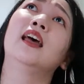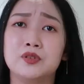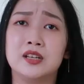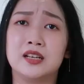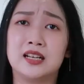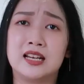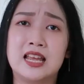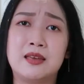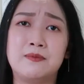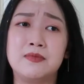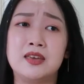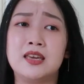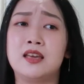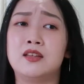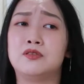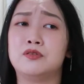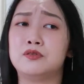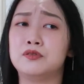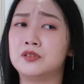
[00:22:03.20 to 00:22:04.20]
do the
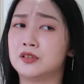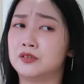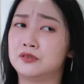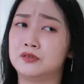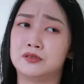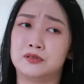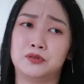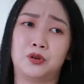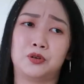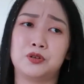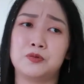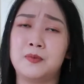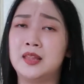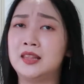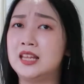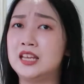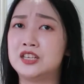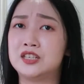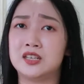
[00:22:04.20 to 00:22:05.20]
claiming and do the
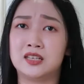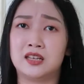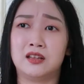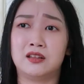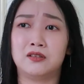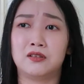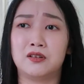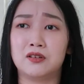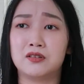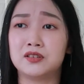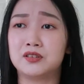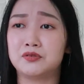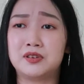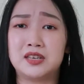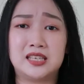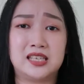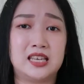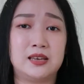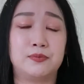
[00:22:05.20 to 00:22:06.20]
documentation and all, the
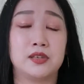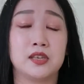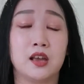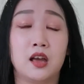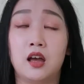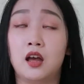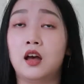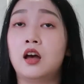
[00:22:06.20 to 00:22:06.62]
receipts.